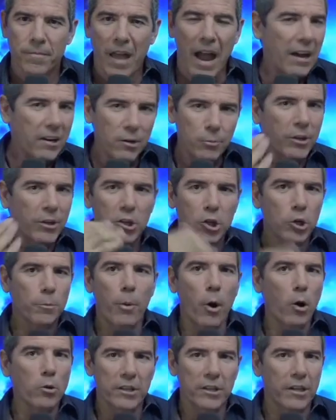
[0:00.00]
How did we cure
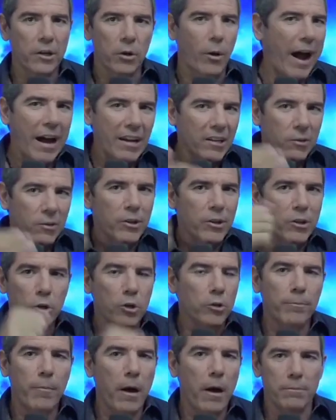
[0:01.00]
polio? How did we
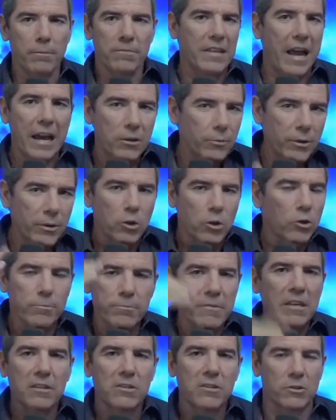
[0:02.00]
cure mumps? How did we cure
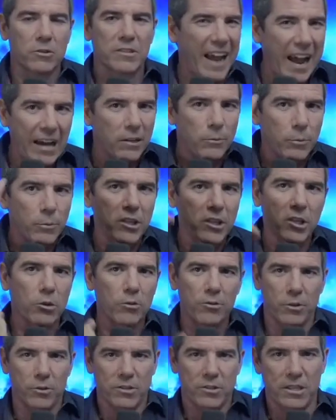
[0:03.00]
measles? How did we
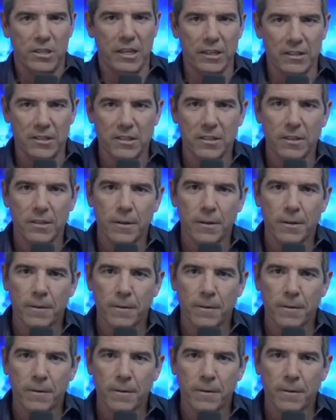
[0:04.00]
cure those things?